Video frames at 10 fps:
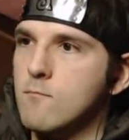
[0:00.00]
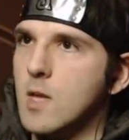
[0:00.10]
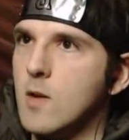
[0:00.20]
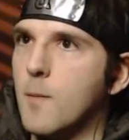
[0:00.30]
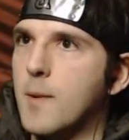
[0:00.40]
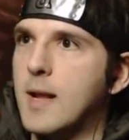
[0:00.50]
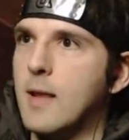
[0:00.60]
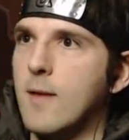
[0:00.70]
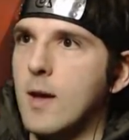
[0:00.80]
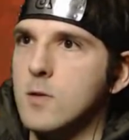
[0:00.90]
And I've got plenty
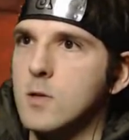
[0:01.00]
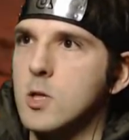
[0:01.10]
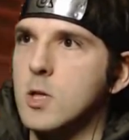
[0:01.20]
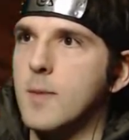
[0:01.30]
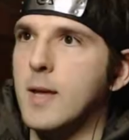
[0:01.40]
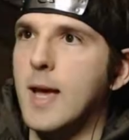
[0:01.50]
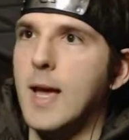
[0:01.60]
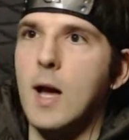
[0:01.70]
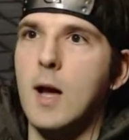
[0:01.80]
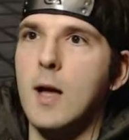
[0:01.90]
of health, so I should be...
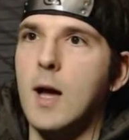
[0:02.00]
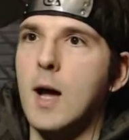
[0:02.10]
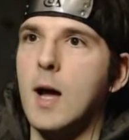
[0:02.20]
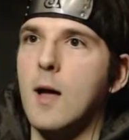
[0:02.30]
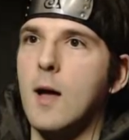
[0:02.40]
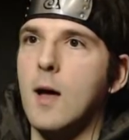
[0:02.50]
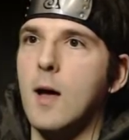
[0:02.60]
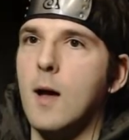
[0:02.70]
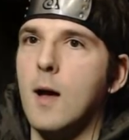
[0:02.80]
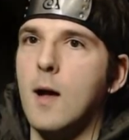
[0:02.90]
A
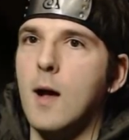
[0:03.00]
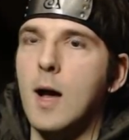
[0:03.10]
ah,